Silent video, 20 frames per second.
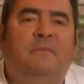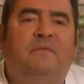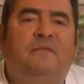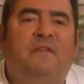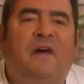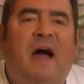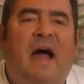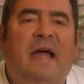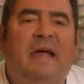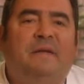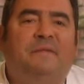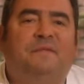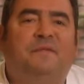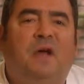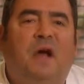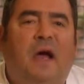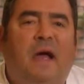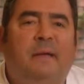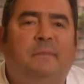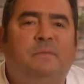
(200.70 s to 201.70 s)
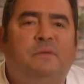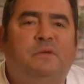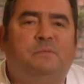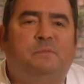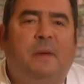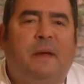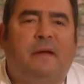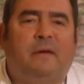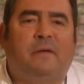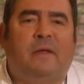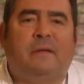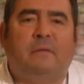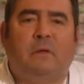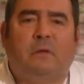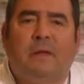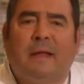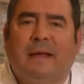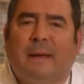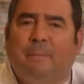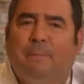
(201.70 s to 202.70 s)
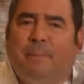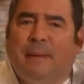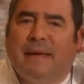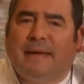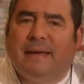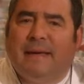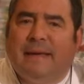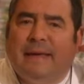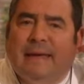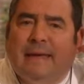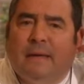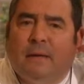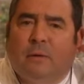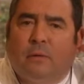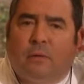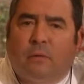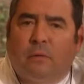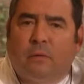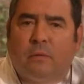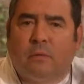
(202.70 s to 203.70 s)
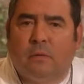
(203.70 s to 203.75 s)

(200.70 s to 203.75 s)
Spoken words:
5 times bigger. They look like a big ear.